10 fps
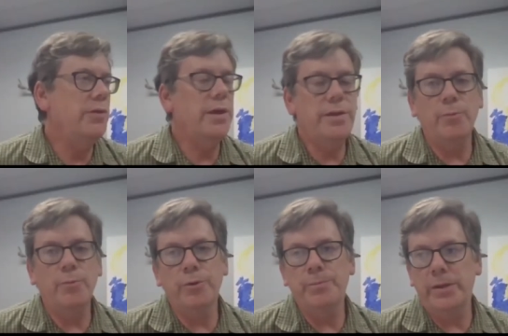th- there
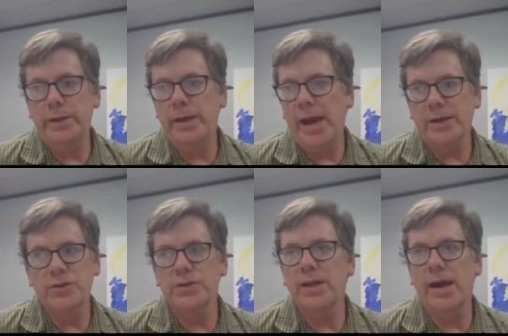will be
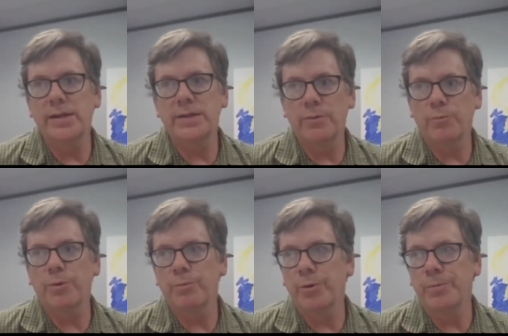exercise that
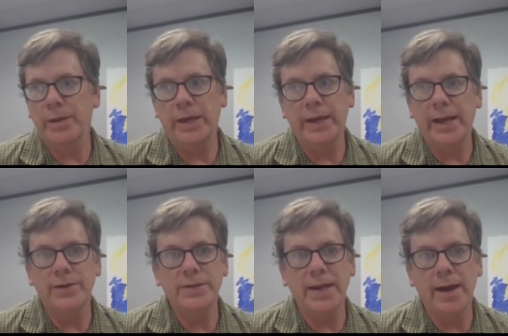we will be getting
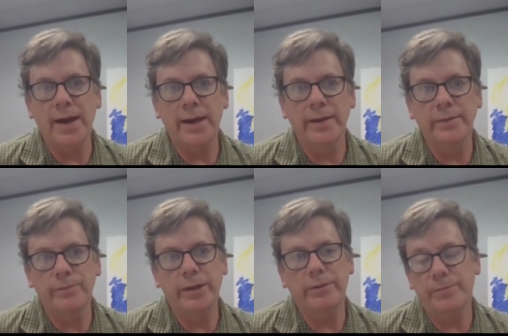outside.
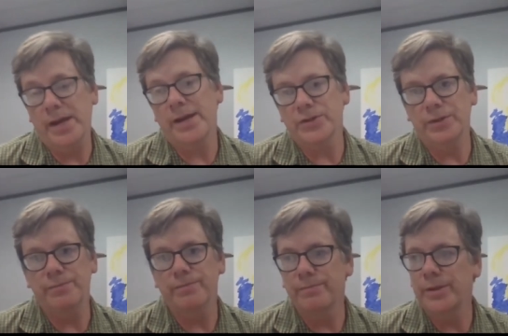We we
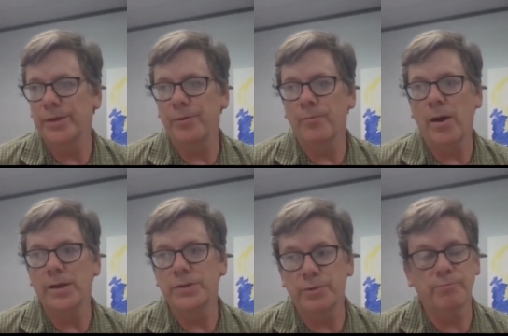actually, you know,
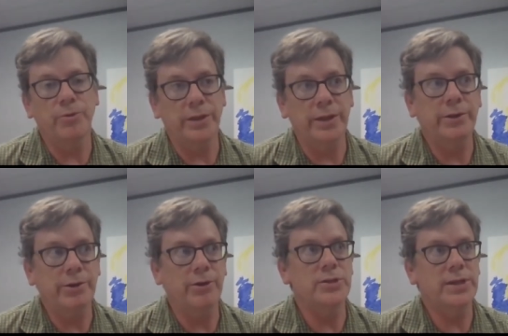want to really
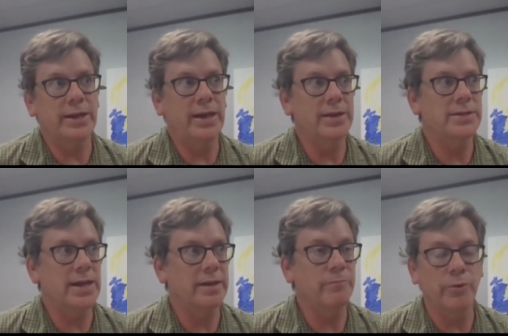encourage getting
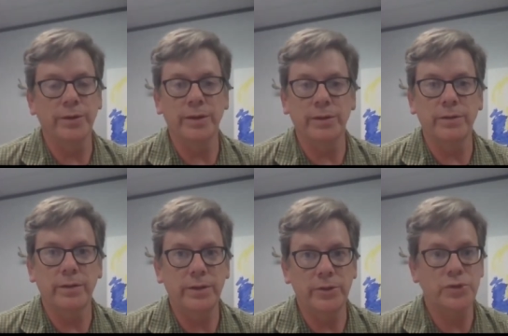outside more than
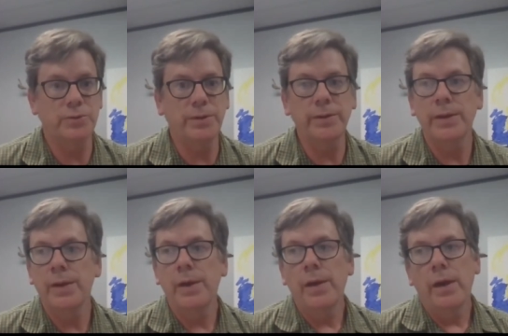usual.
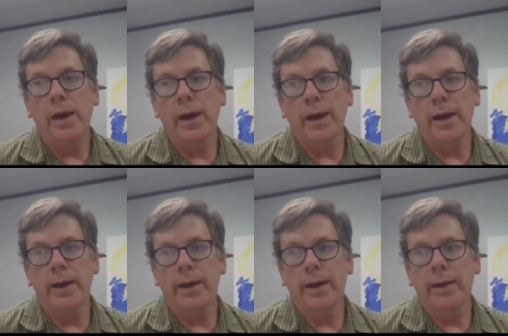
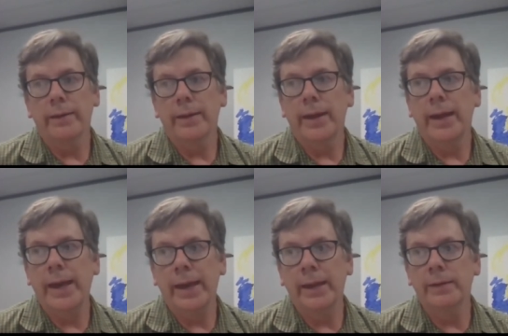Uh,
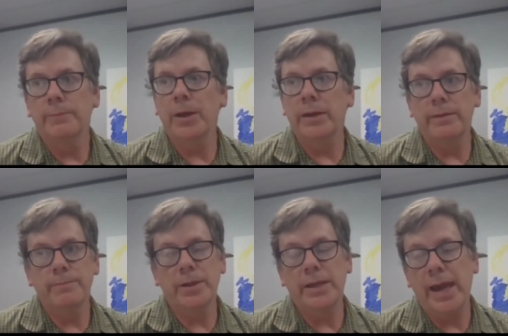and but
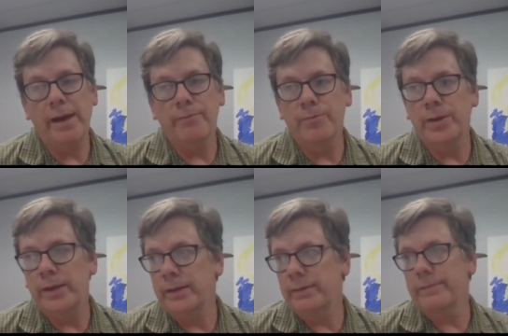but yeah,
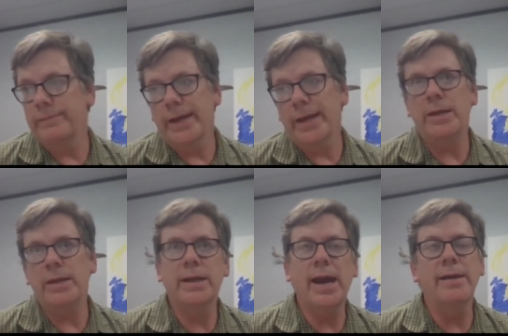we. I mean,
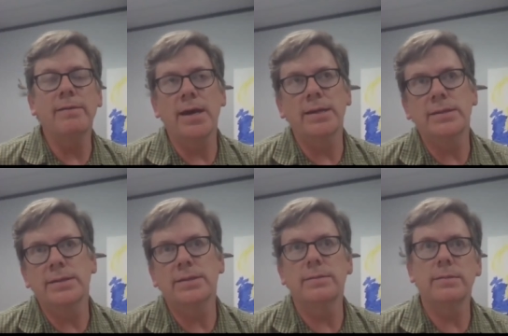the
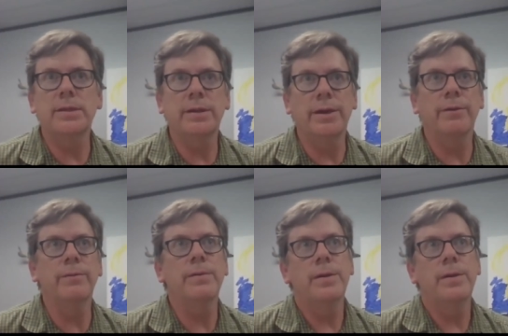guidelines, you know,